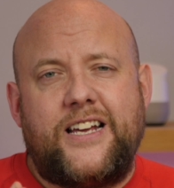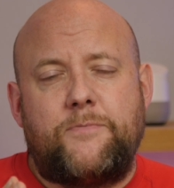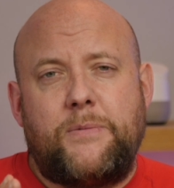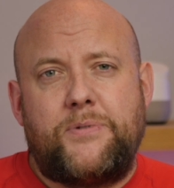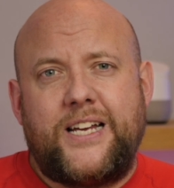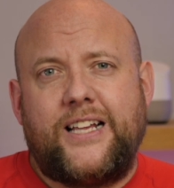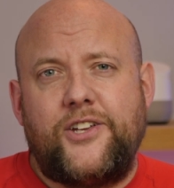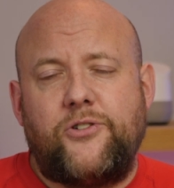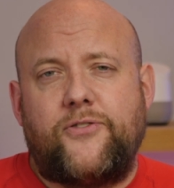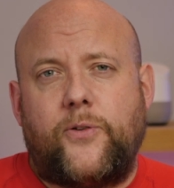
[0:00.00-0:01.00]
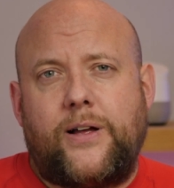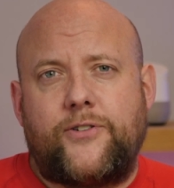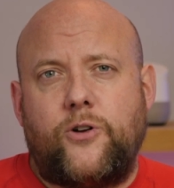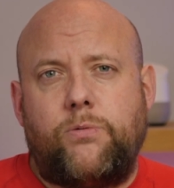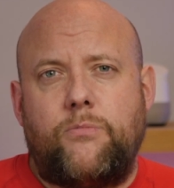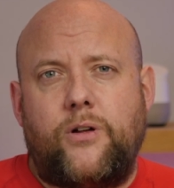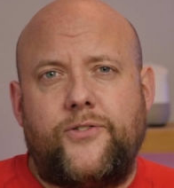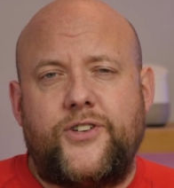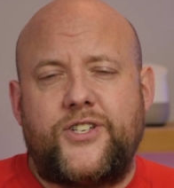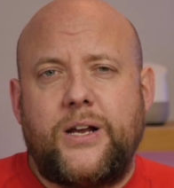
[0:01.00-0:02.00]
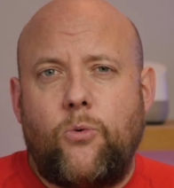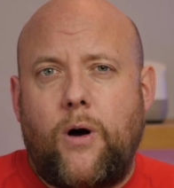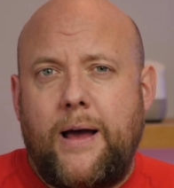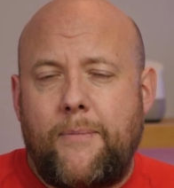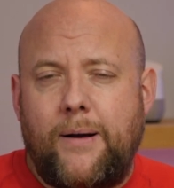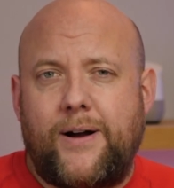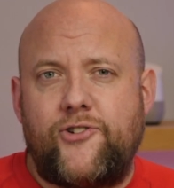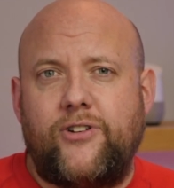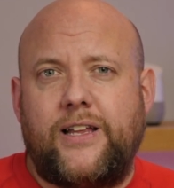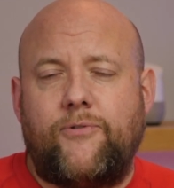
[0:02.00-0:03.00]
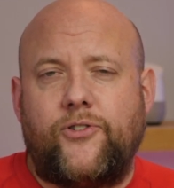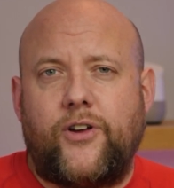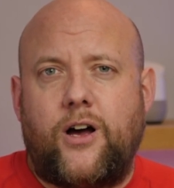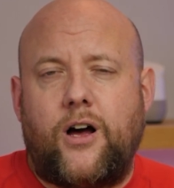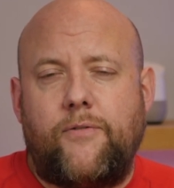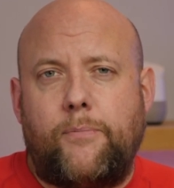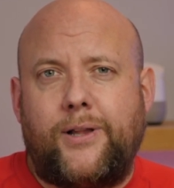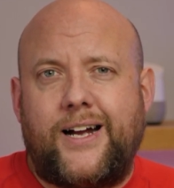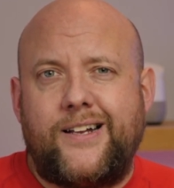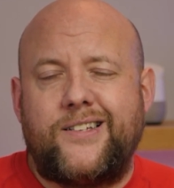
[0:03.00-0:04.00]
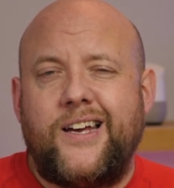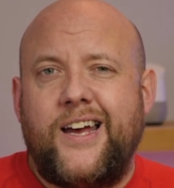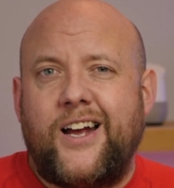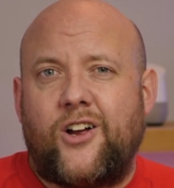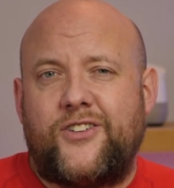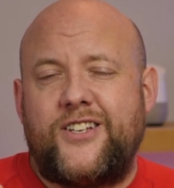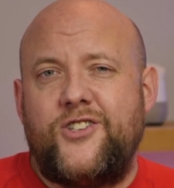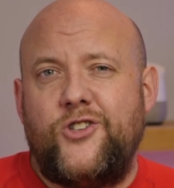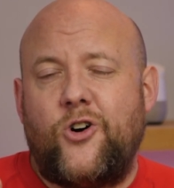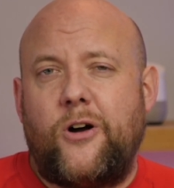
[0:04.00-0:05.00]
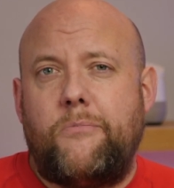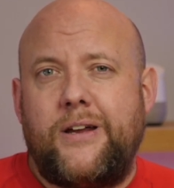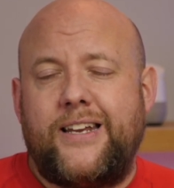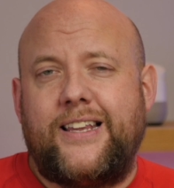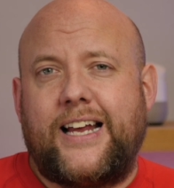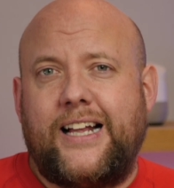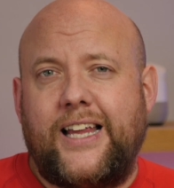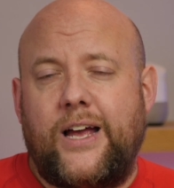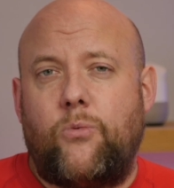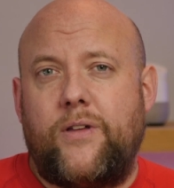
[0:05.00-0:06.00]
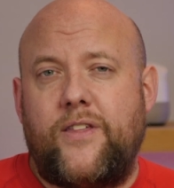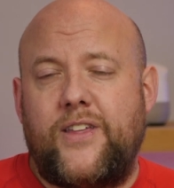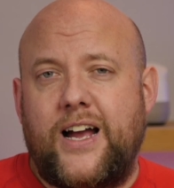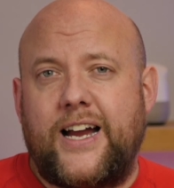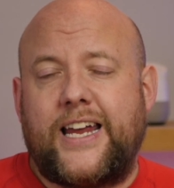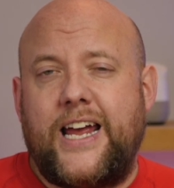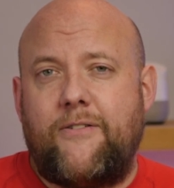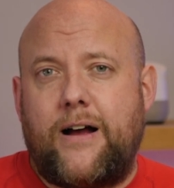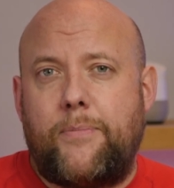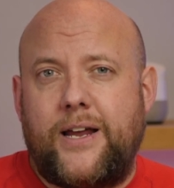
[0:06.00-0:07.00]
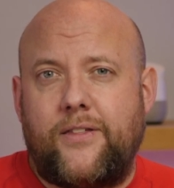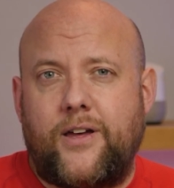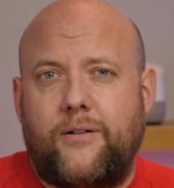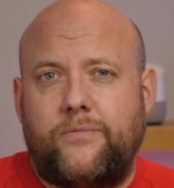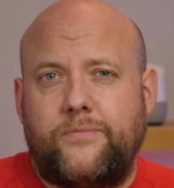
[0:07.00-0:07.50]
it has been particularly useful the last couple of months to see where my battery levels are of the blinds, because it's not immediately clear within the IKEA app either.